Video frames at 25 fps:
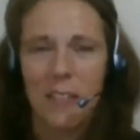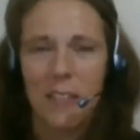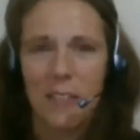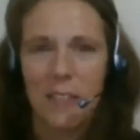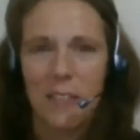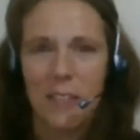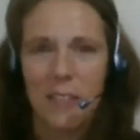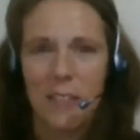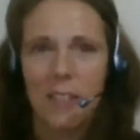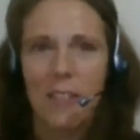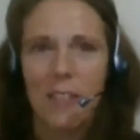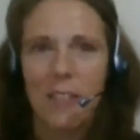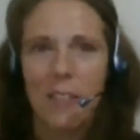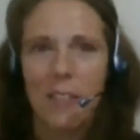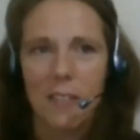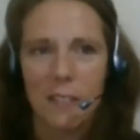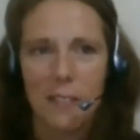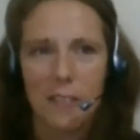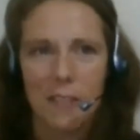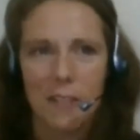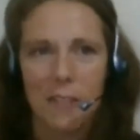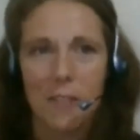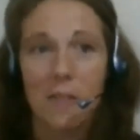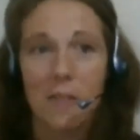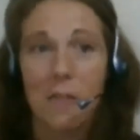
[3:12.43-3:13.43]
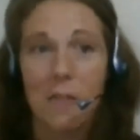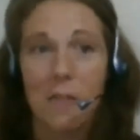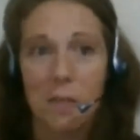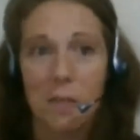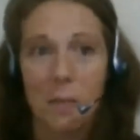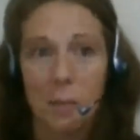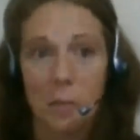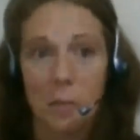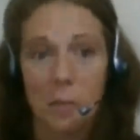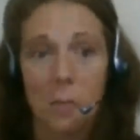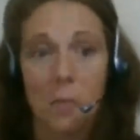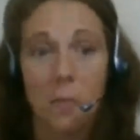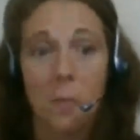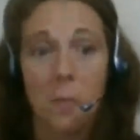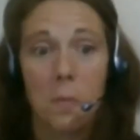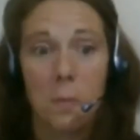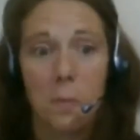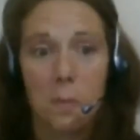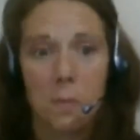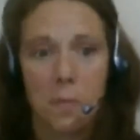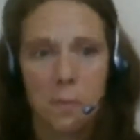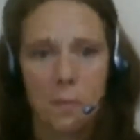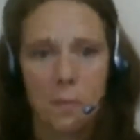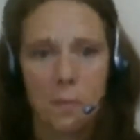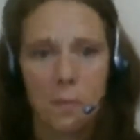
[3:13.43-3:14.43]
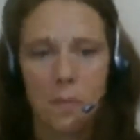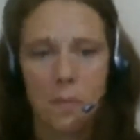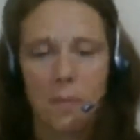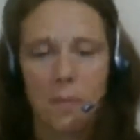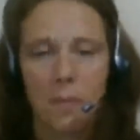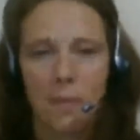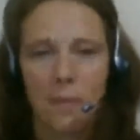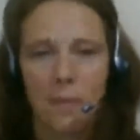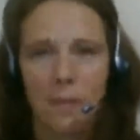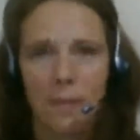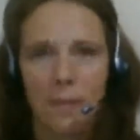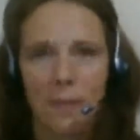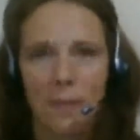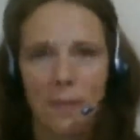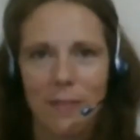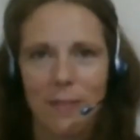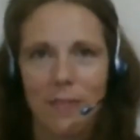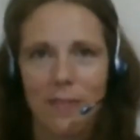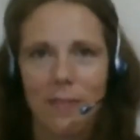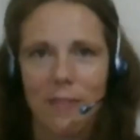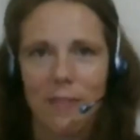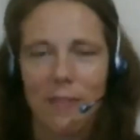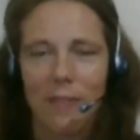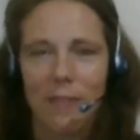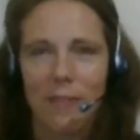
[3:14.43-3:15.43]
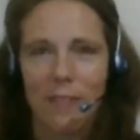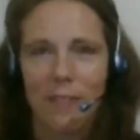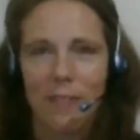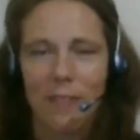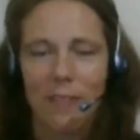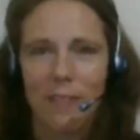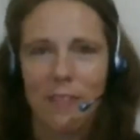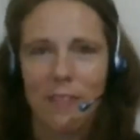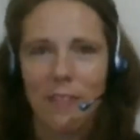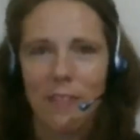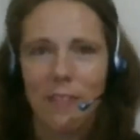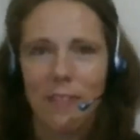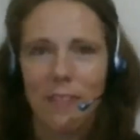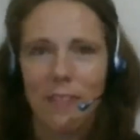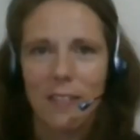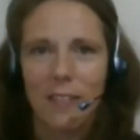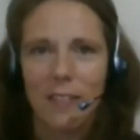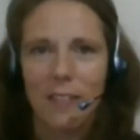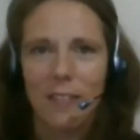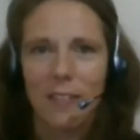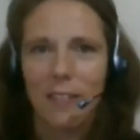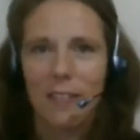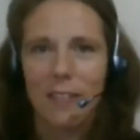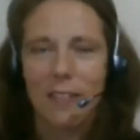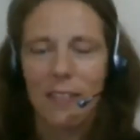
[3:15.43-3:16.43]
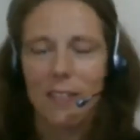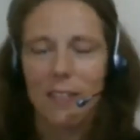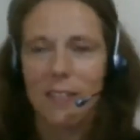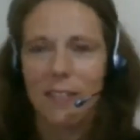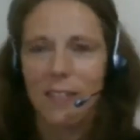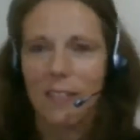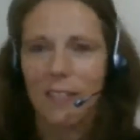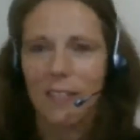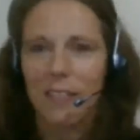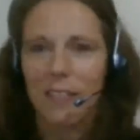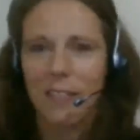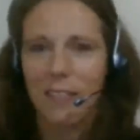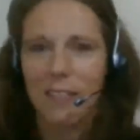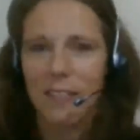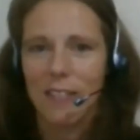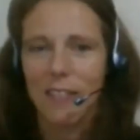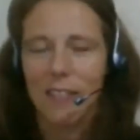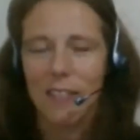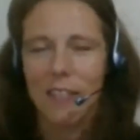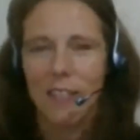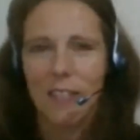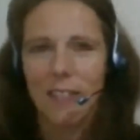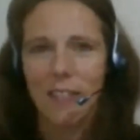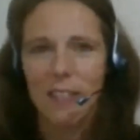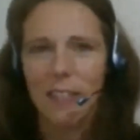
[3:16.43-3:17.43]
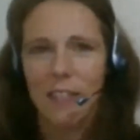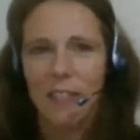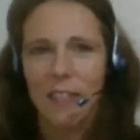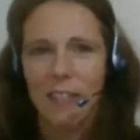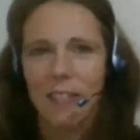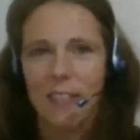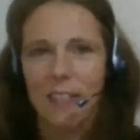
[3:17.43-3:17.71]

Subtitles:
And about how to do furnish for